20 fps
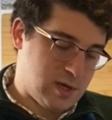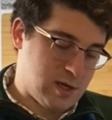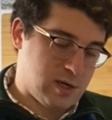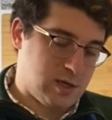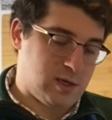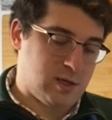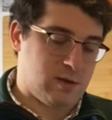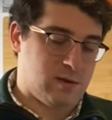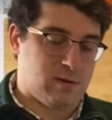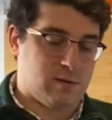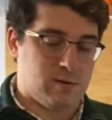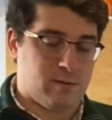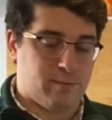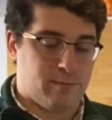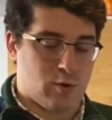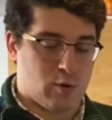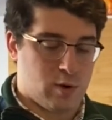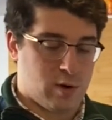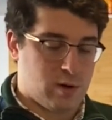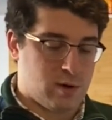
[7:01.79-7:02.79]
to touch the
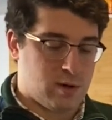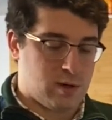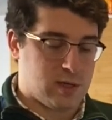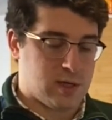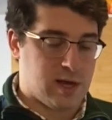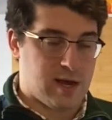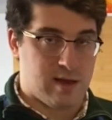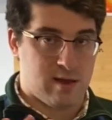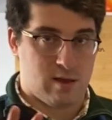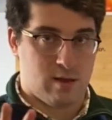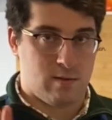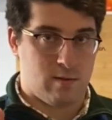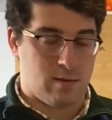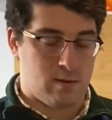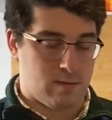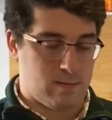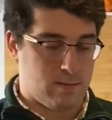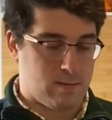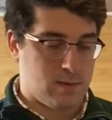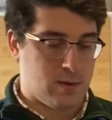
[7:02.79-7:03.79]
board because I have
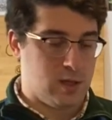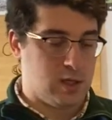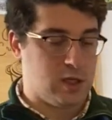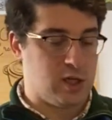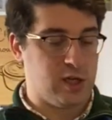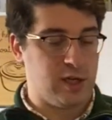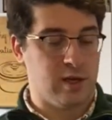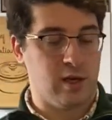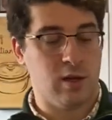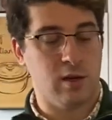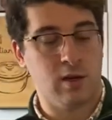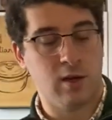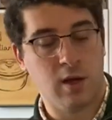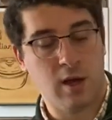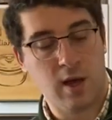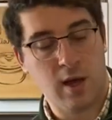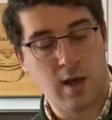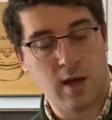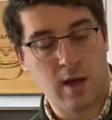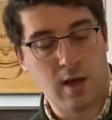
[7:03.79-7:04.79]
the chicken.
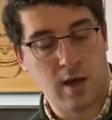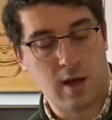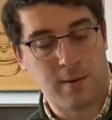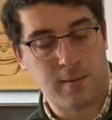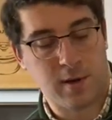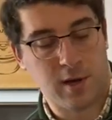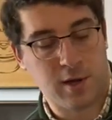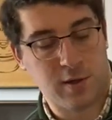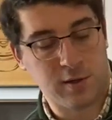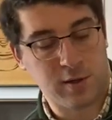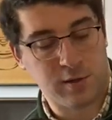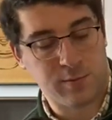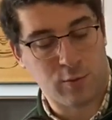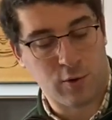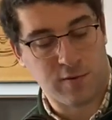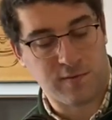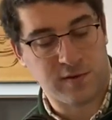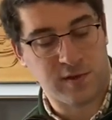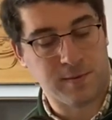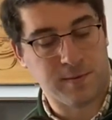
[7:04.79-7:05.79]
I'm going to use this
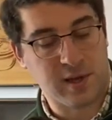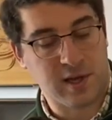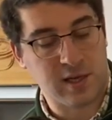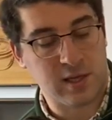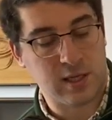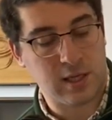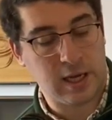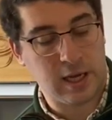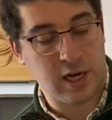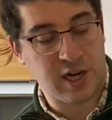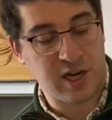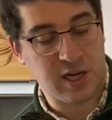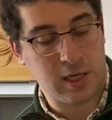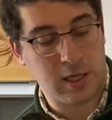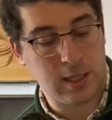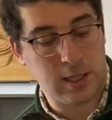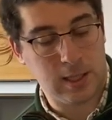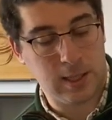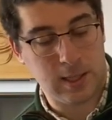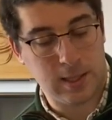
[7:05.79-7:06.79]
board for something else later.
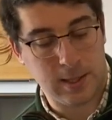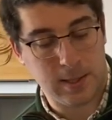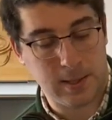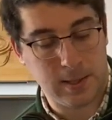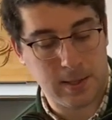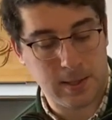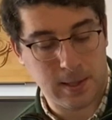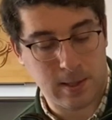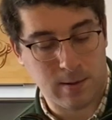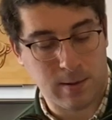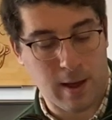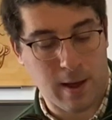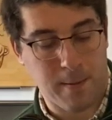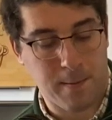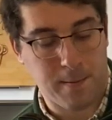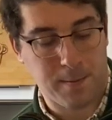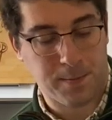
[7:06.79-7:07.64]
Okay.